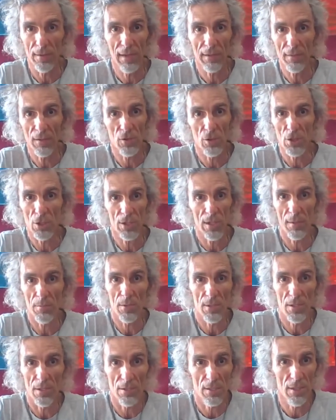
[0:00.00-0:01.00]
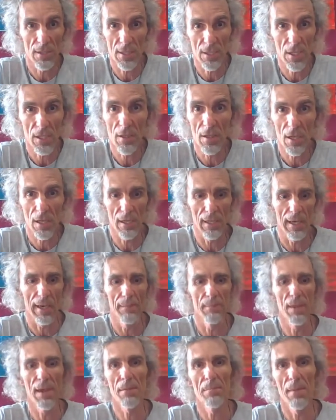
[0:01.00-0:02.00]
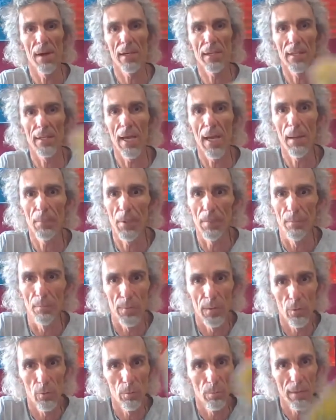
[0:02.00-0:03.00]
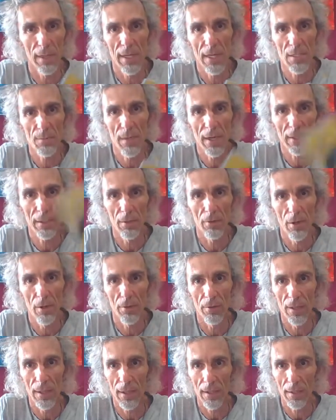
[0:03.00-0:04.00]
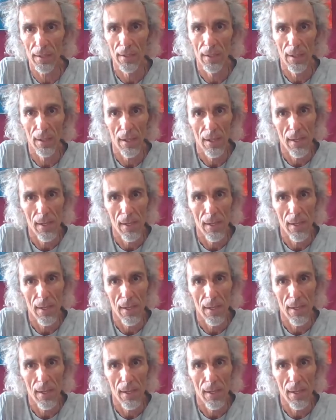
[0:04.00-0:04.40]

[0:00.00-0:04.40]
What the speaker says: Nothing just sits in their lap. They make it happen. Good players make their own luck.